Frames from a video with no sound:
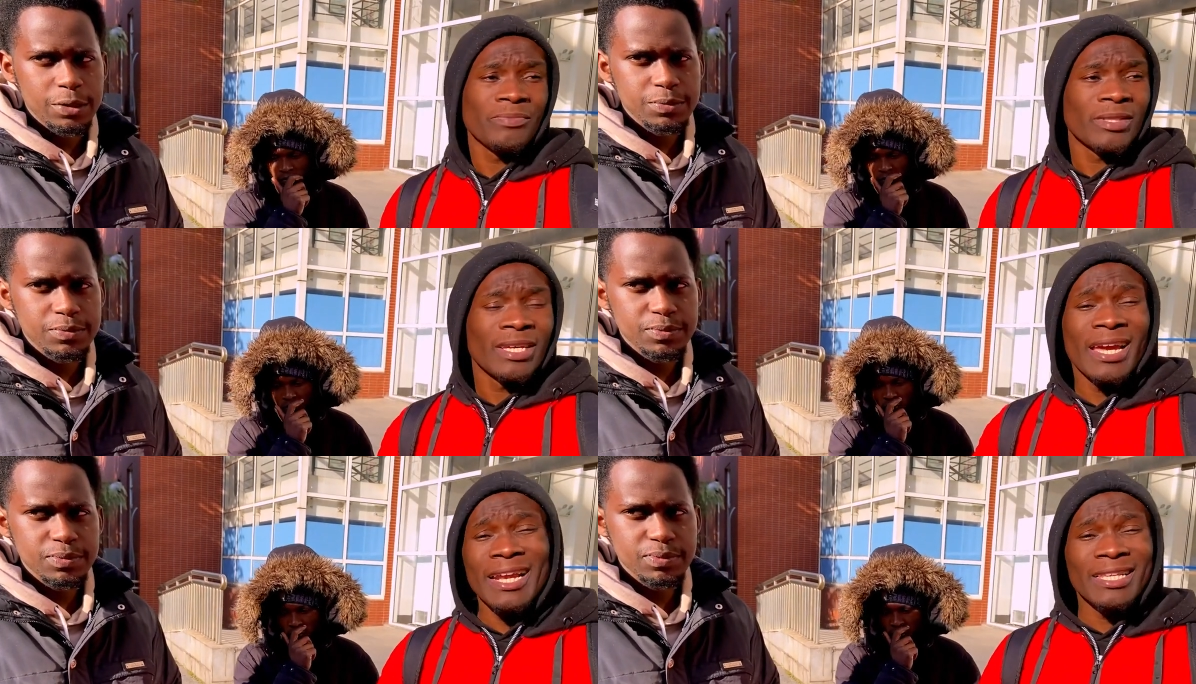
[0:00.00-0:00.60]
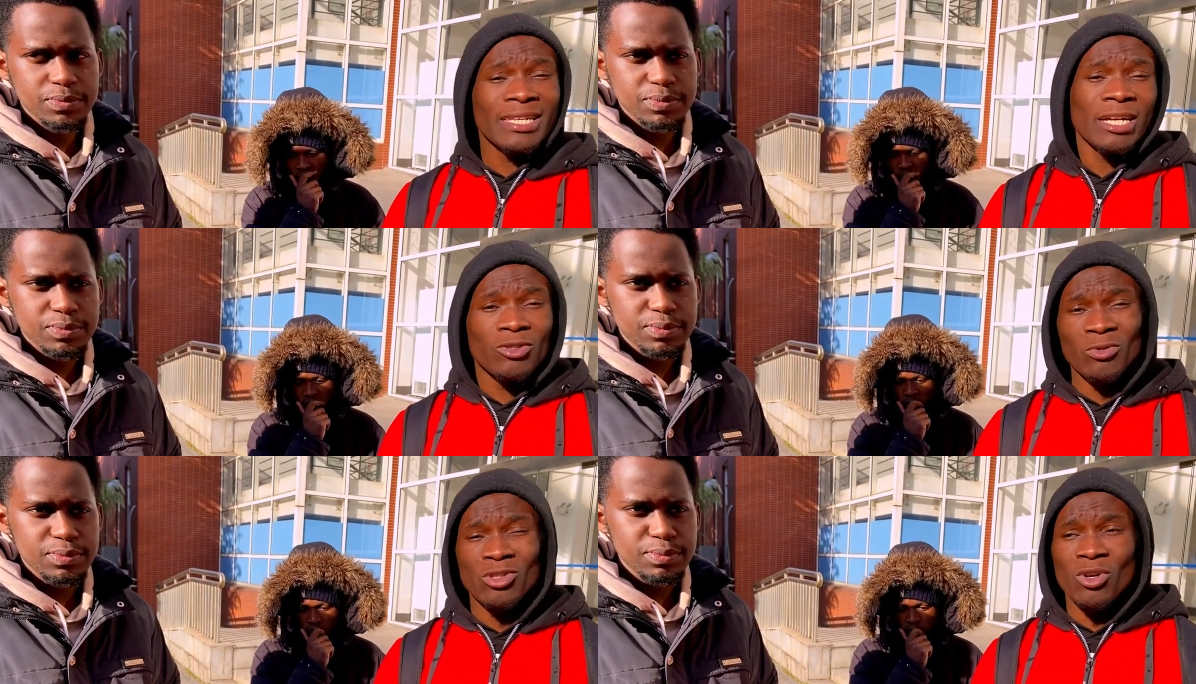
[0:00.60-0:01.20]
Speaker 1: get in
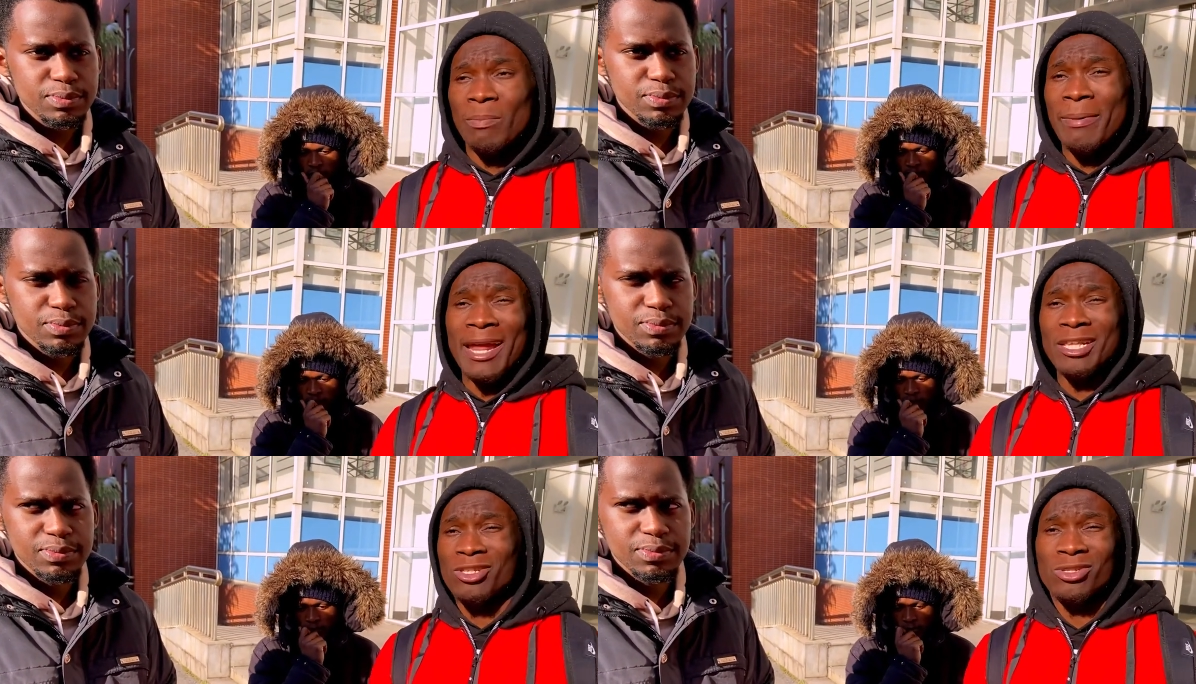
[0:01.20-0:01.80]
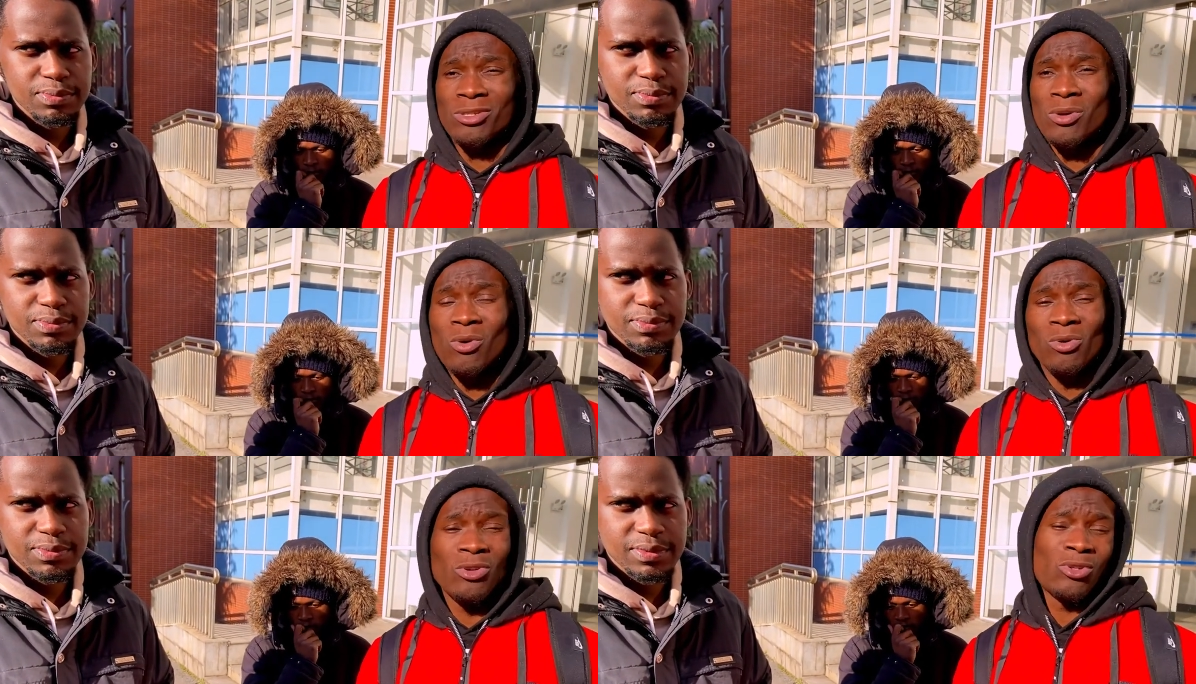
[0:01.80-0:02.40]
touch with your managed
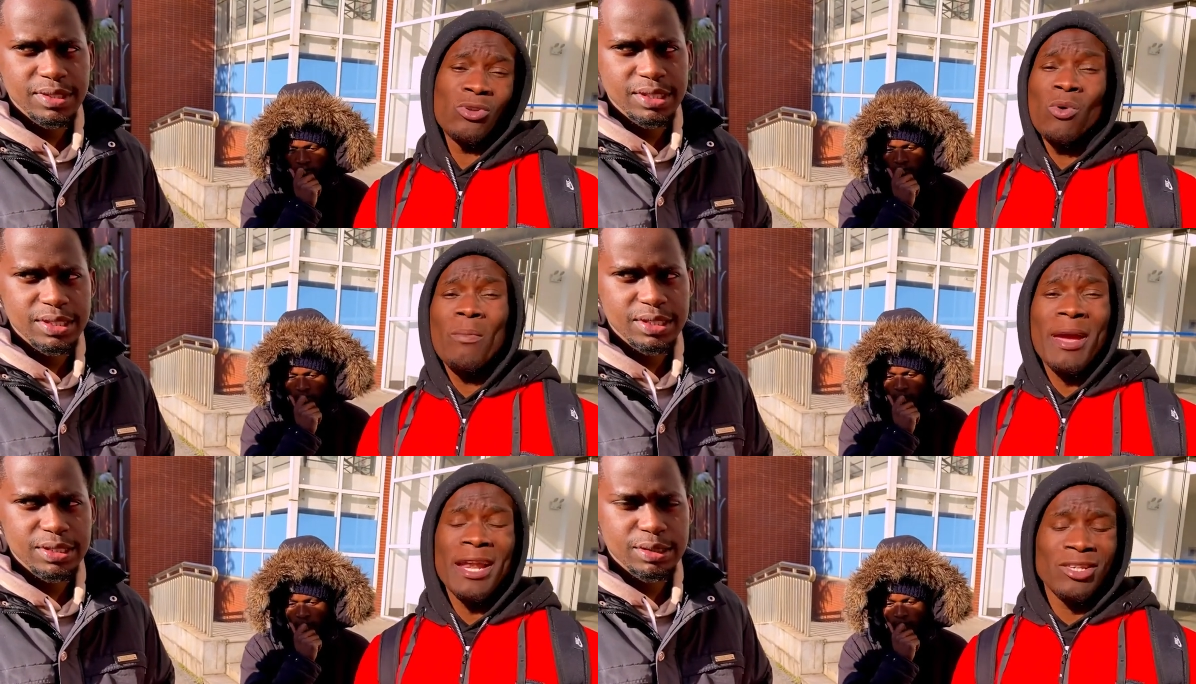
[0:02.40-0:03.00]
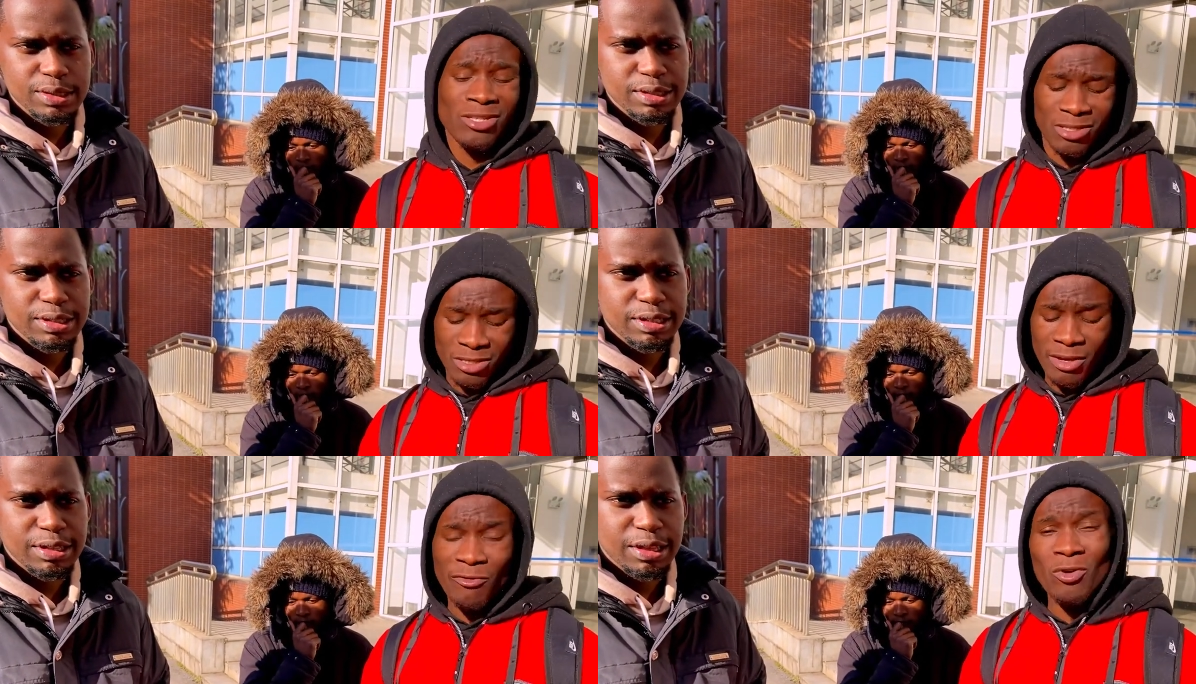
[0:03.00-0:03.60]
school your school manager
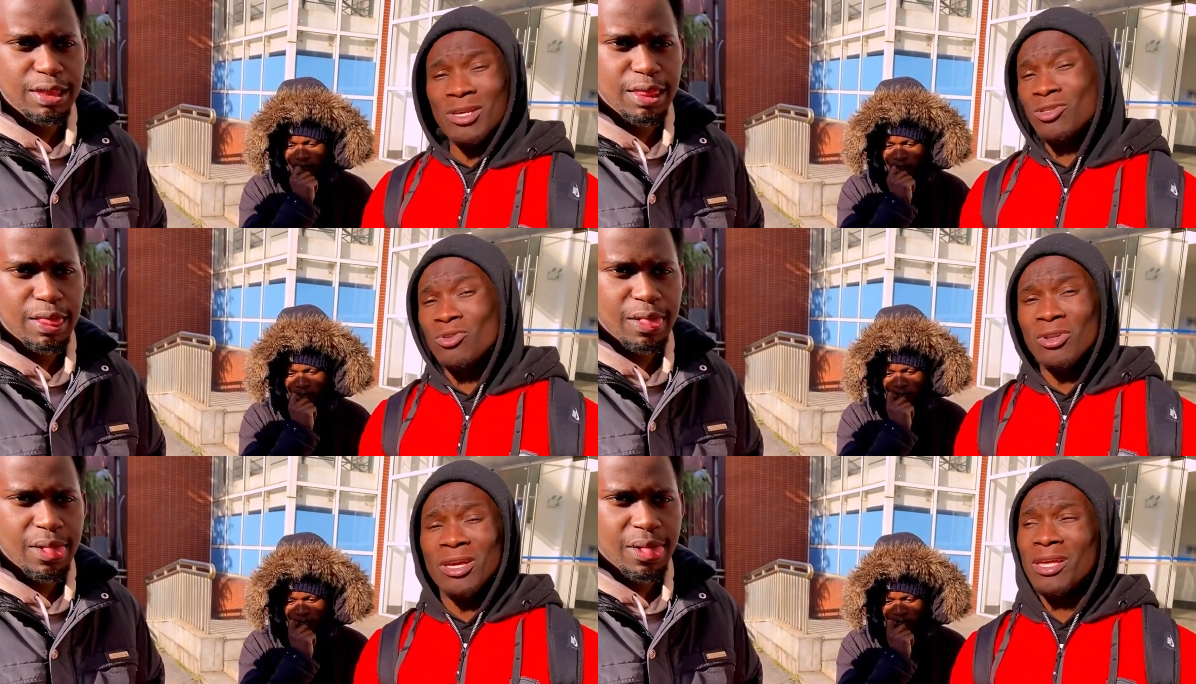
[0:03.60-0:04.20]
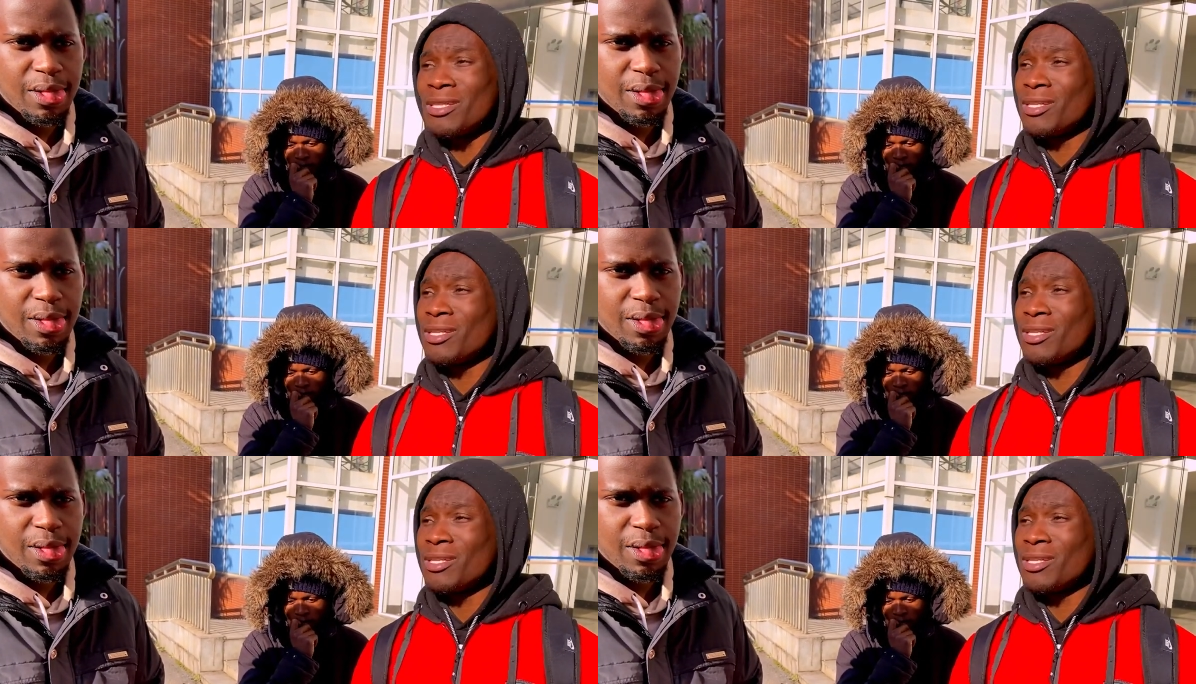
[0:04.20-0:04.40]
if you're a student